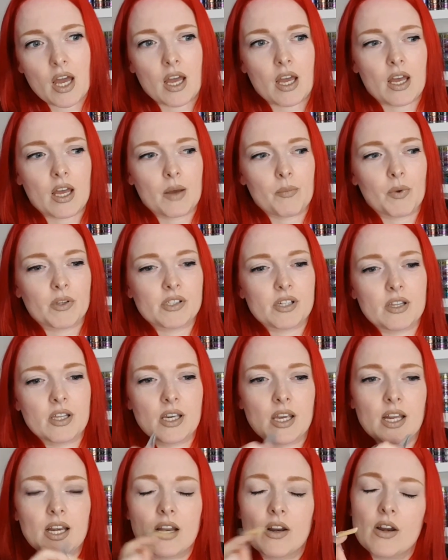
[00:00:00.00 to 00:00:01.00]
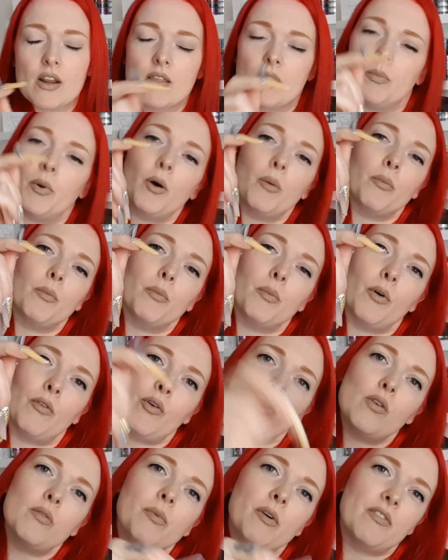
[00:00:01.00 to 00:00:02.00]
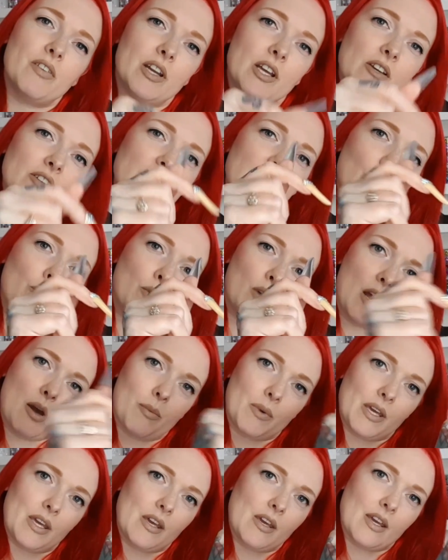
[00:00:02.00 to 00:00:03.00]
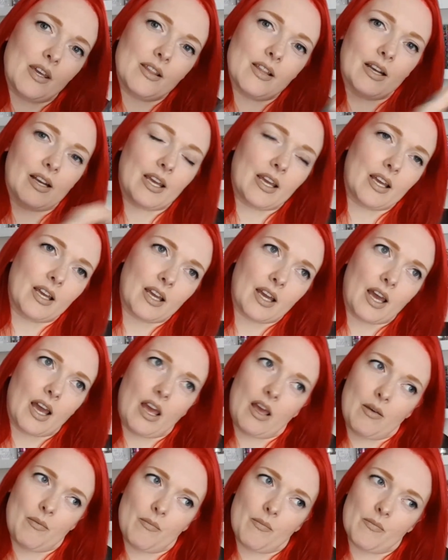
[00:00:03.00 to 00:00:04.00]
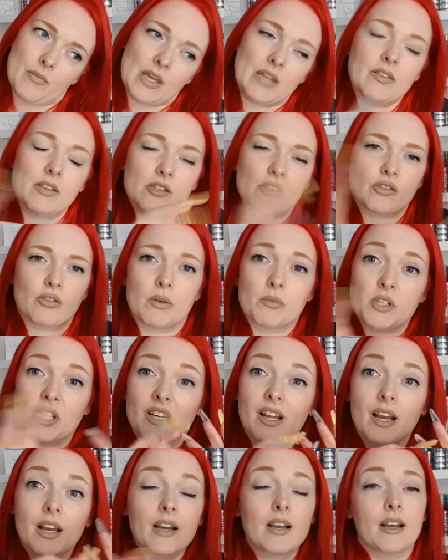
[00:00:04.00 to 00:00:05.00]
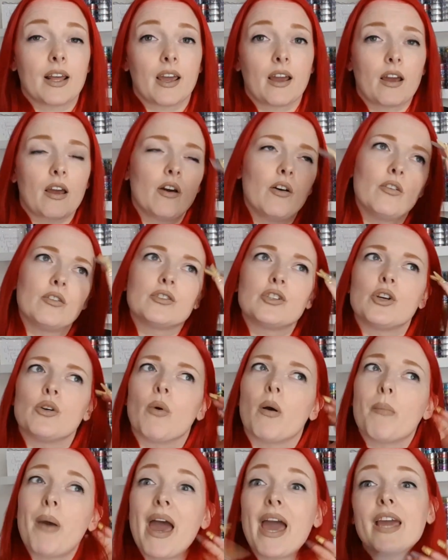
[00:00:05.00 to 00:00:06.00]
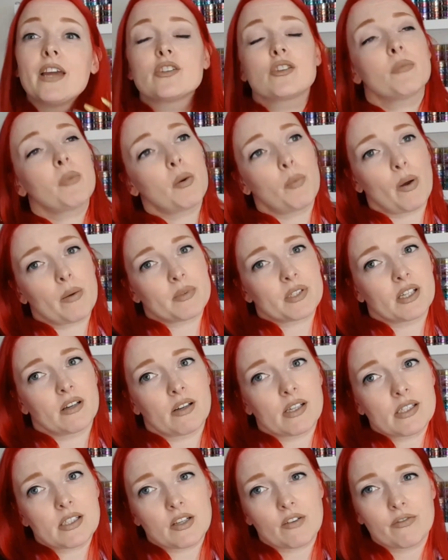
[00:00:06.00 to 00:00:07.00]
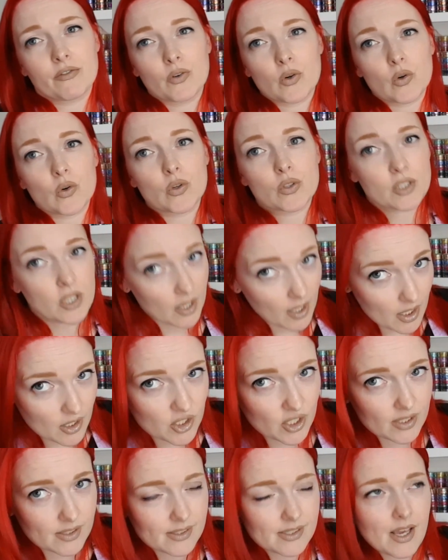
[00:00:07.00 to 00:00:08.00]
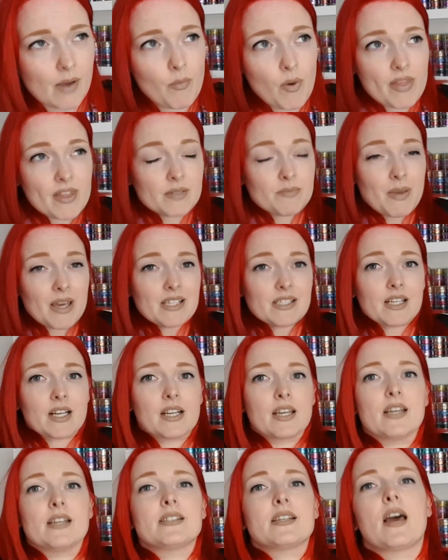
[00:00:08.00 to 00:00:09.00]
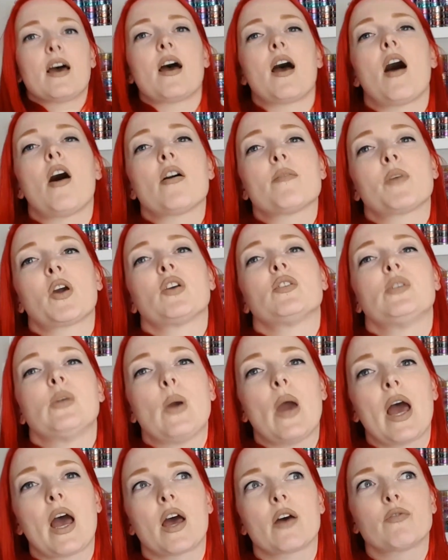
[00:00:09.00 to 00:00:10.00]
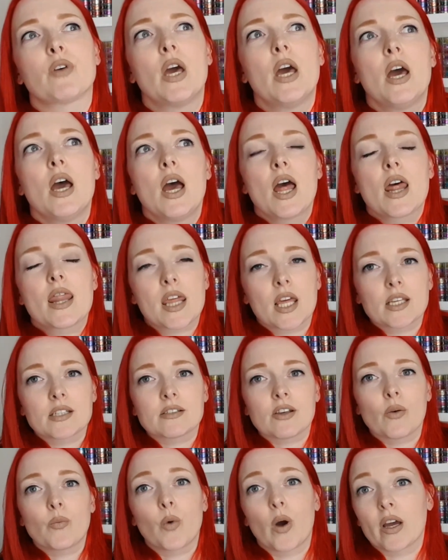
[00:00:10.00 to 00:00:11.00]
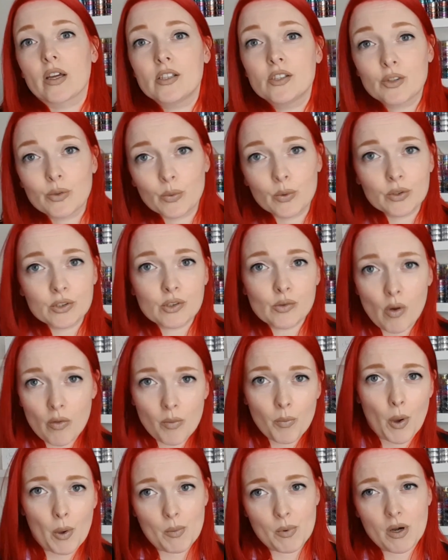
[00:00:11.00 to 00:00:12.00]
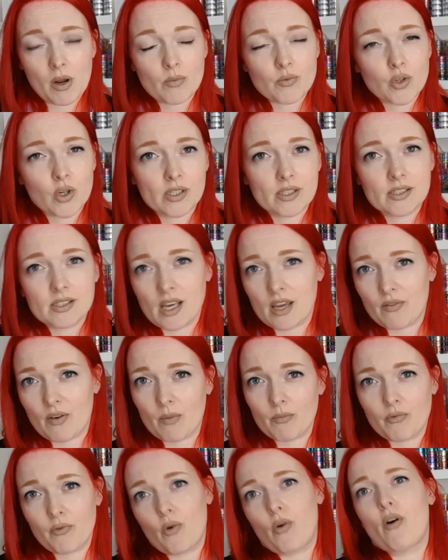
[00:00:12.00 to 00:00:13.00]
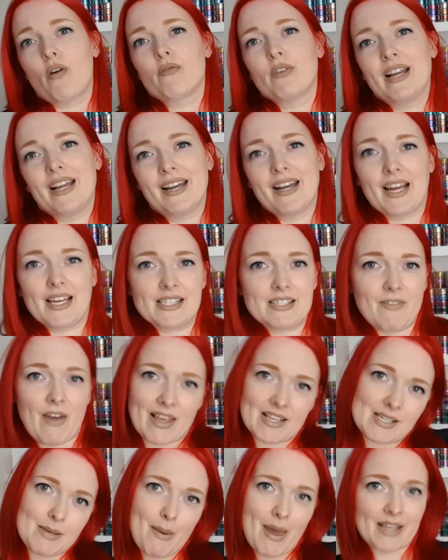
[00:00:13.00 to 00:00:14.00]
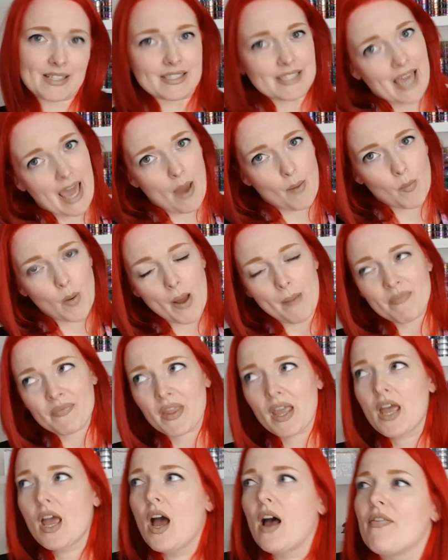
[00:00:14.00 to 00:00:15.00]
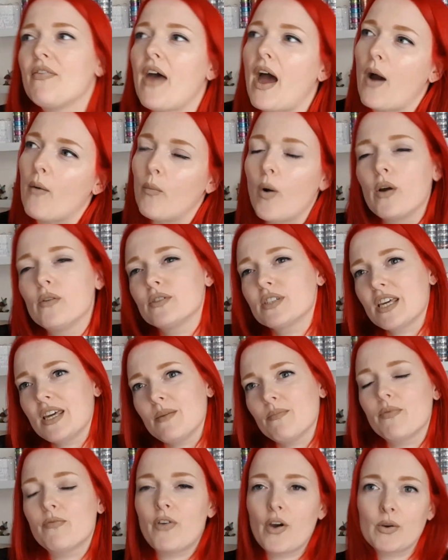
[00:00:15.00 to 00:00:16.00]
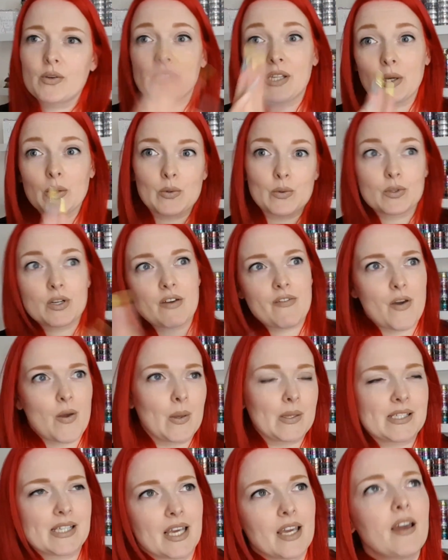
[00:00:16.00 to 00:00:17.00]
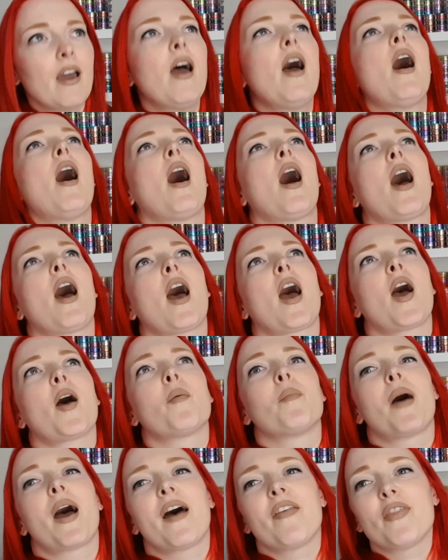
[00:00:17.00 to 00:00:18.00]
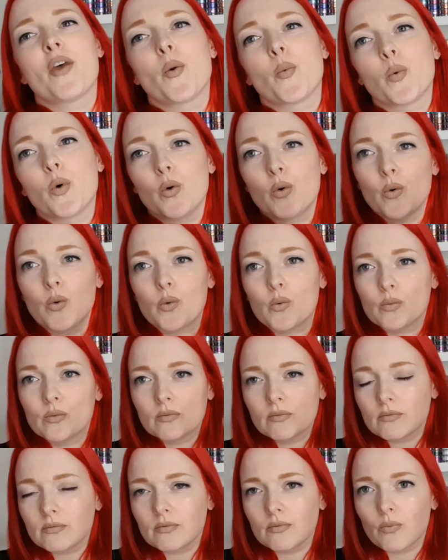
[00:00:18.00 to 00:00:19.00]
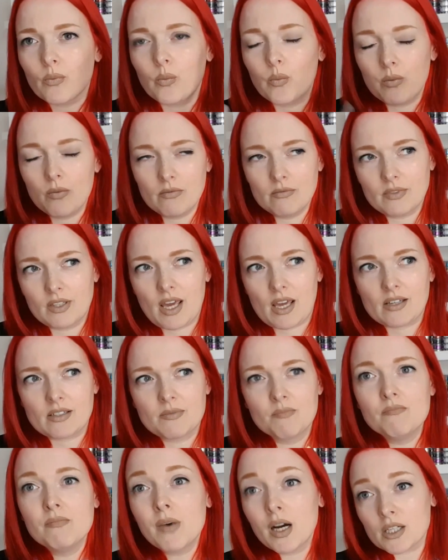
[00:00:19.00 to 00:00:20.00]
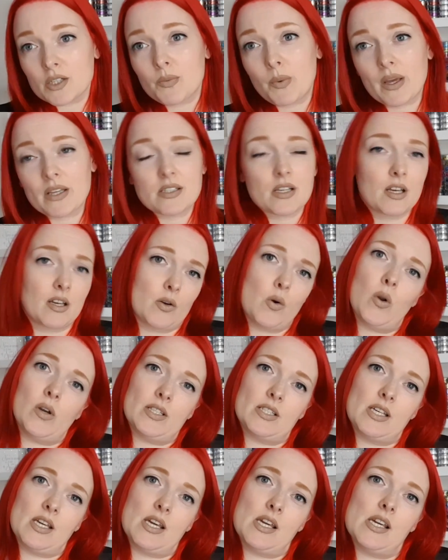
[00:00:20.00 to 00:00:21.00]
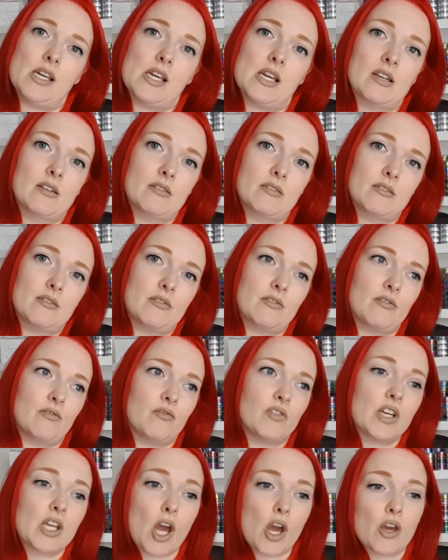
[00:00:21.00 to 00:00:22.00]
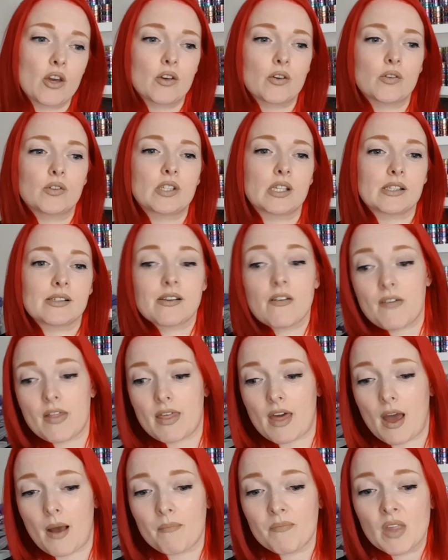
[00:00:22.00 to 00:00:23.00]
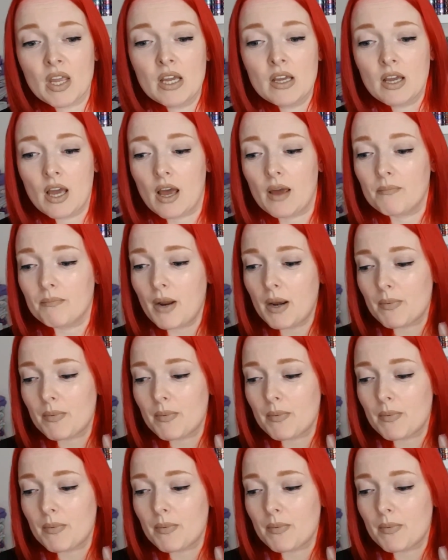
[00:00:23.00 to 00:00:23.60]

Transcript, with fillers: Um, so that in, in the bottom of all of my videos there will now be in the link, um, in the description, a little link to a page on my website for donations. And what this basically is, I'm going to have things I'm working towards. So at the moment, I'm trying to save up for a really nice fancy pants camera that won't keep focusing on autofocusing um, and that will get much better quality videos and stuff like that and